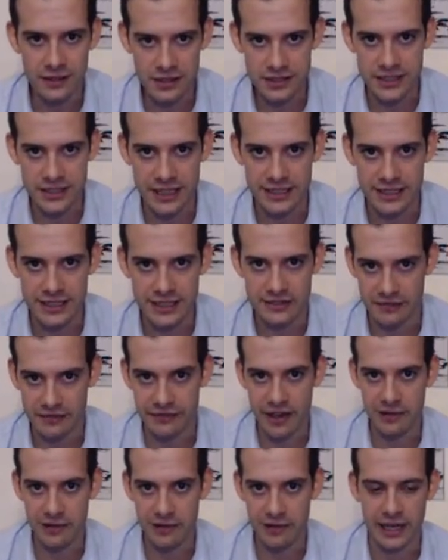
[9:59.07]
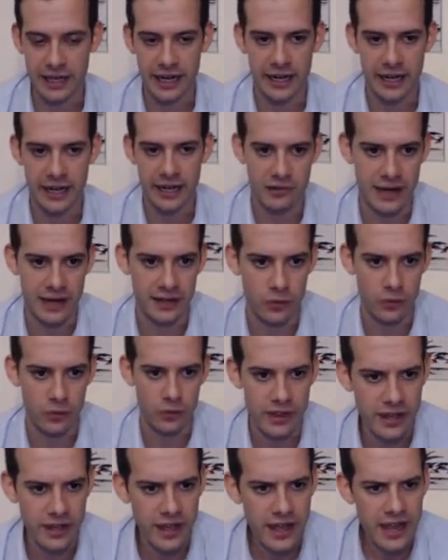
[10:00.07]
just like this Confederate that I interacted
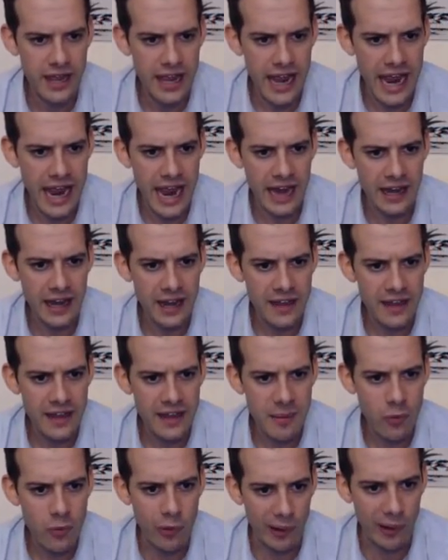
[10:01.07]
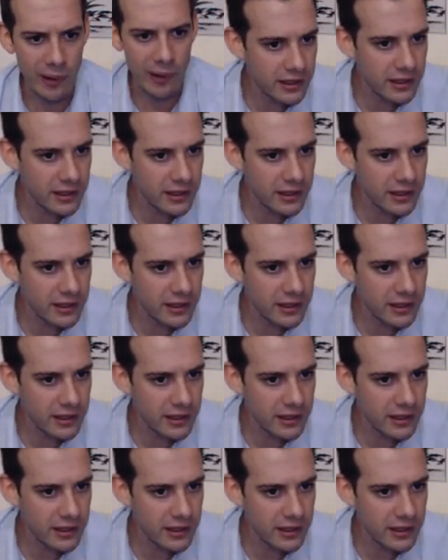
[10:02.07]
with. And the people who were